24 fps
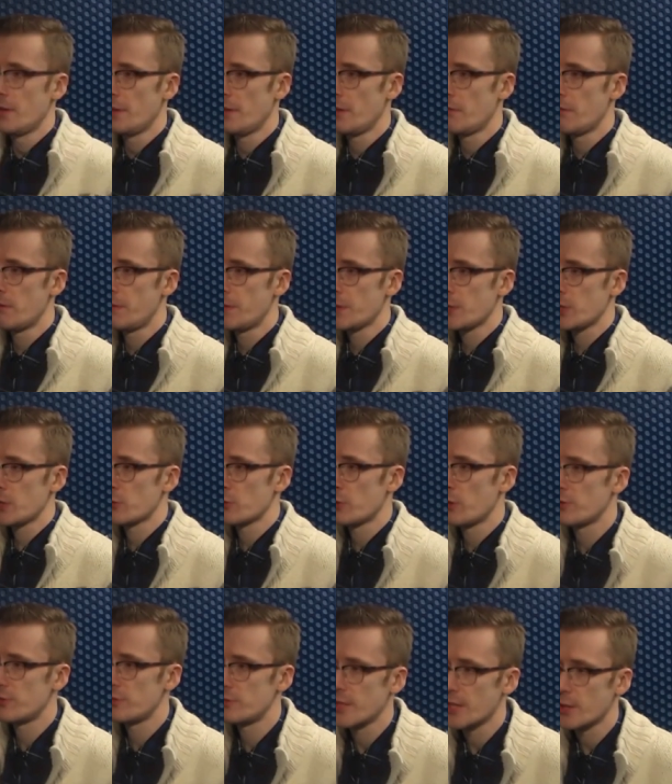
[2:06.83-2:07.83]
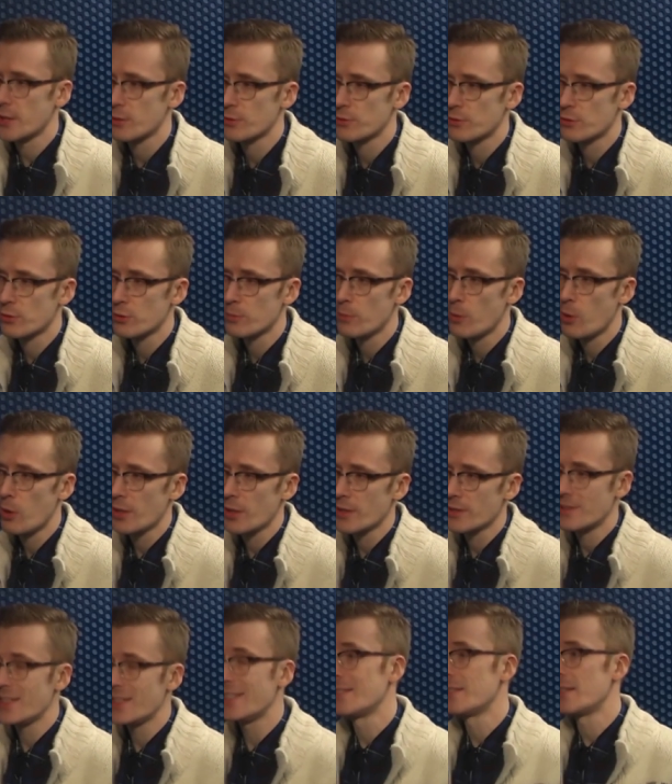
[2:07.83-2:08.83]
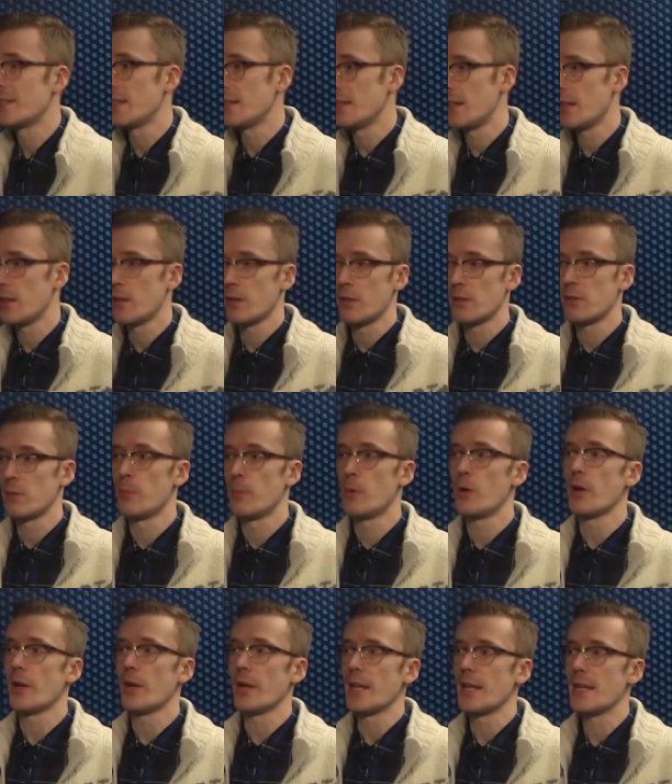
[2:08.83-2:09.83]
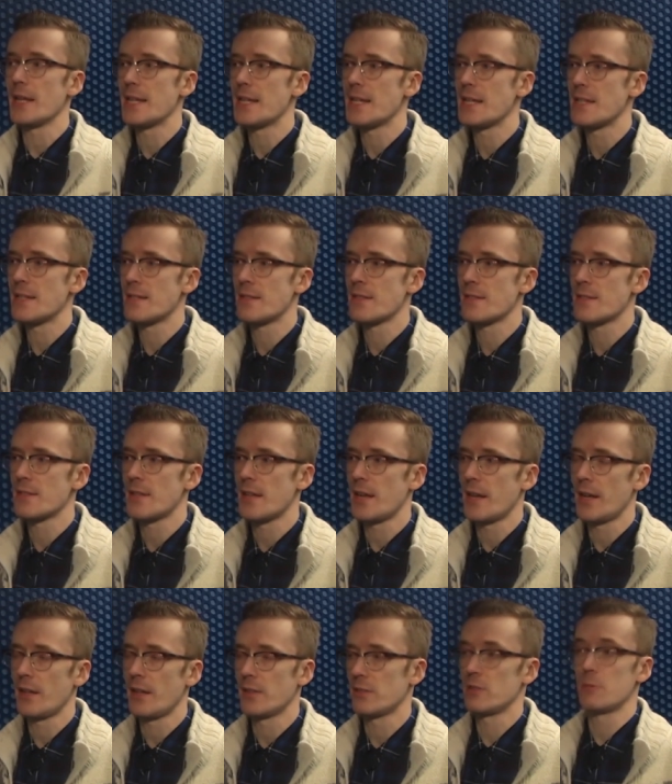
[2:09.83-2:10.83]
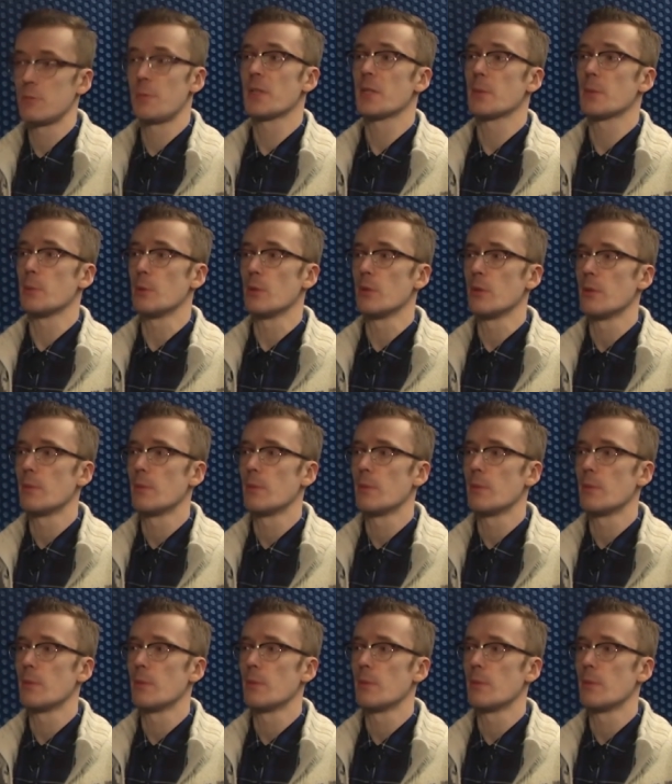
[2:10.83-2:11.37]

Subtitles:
The horrific atrocity those two boys did to that other little boy is unspeakable.